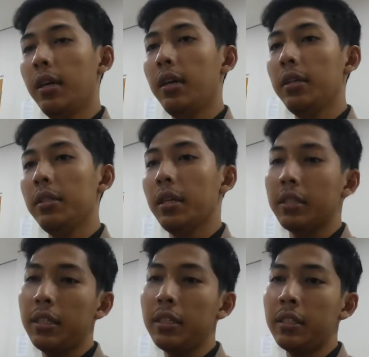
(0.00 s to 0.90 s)
And
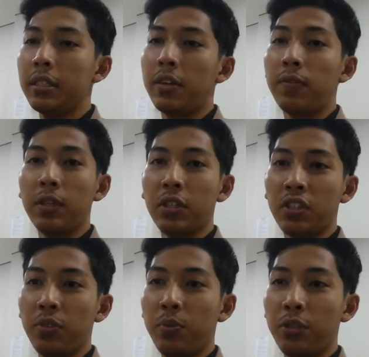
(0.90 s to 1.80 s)
next is the
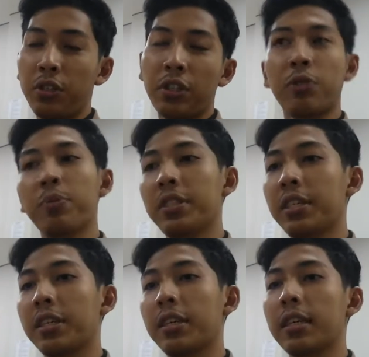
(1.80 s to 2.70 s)
first computer
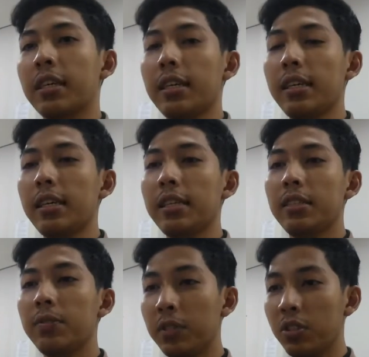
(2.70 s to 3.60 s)
company.
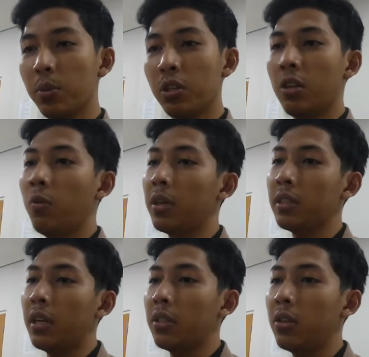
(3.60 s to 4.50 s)
And the first computer
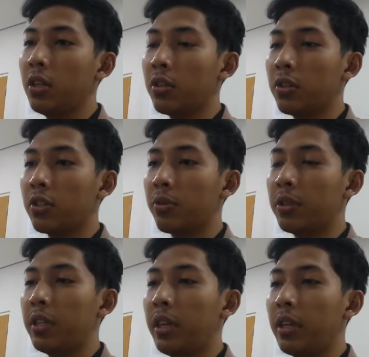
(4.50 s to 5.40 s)
was Electronic Controls
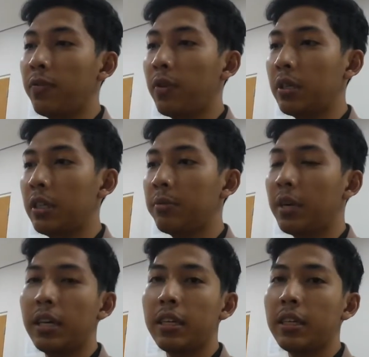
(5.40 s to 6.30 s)
Company and
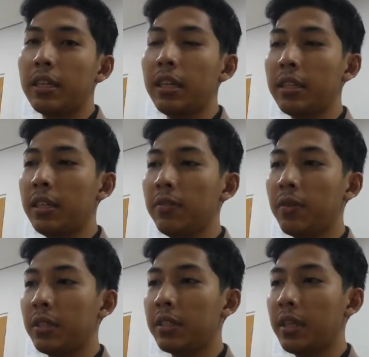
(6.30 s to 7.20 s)
founded by
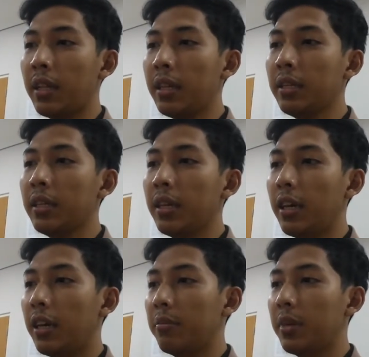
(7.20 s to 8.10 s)
1949
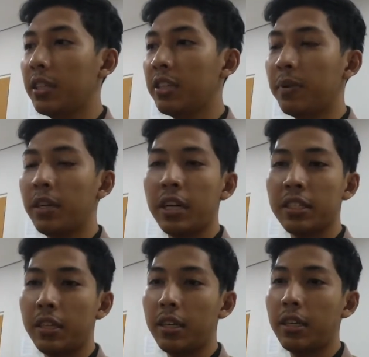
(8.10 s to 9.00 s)
and by Jasper
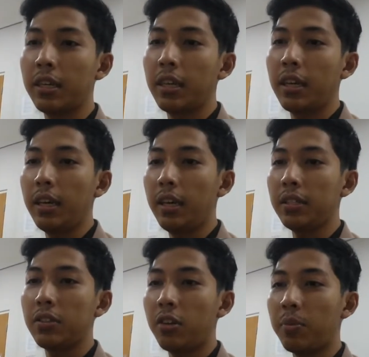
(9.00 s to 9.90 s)
Exter
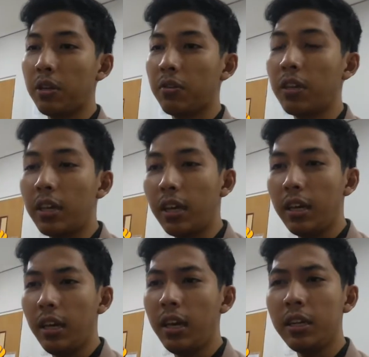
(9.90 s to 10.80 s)
and George Mickley.
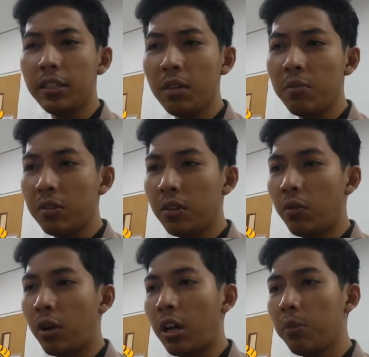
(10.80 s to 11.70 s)
And the same year
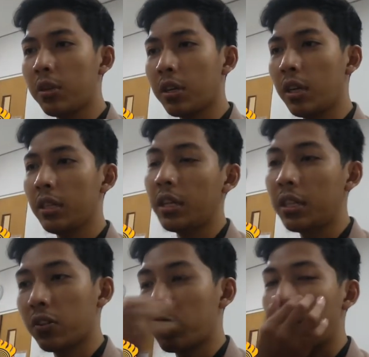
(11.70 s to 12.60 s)
will help the create
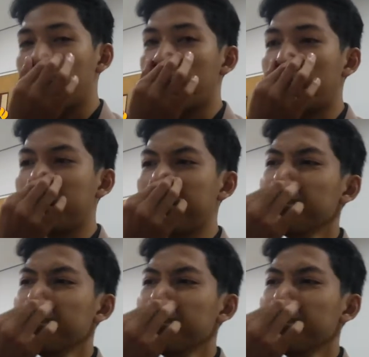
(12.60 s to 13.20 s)
ENIAC computer.